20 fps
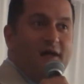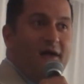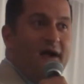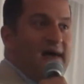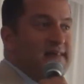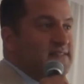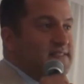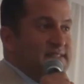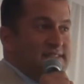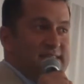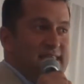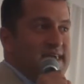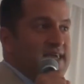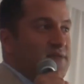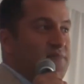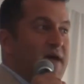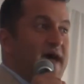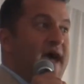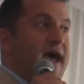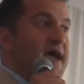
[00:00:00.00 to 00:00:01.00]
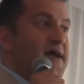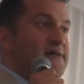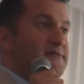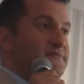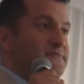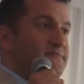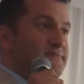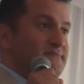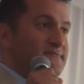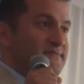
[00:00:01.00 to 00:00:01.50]
I said, take it
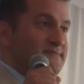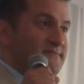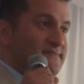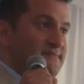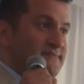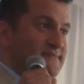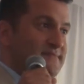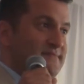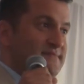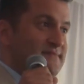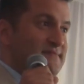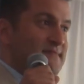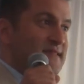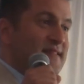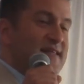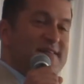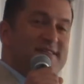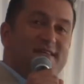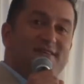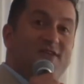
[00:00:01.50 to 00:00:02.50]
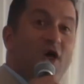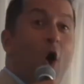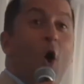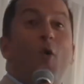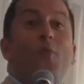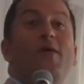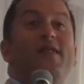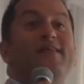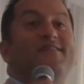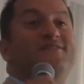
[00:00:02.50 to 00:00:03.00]
back. They said,
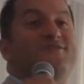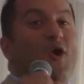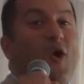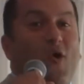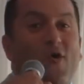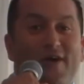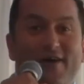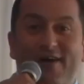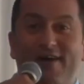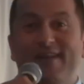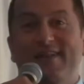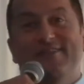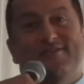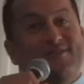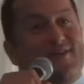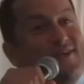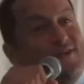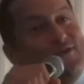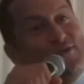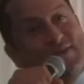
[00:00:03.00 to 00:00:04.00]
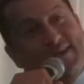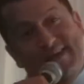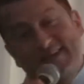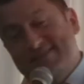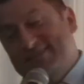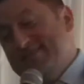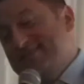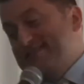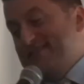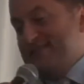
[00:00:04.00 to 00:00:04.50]
no, but it's so good, it's going to do
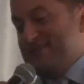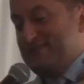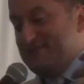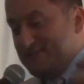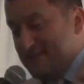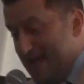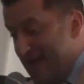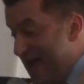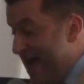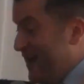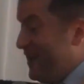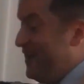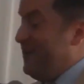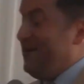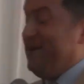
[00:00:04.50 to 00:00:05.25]
this, it's going to do that.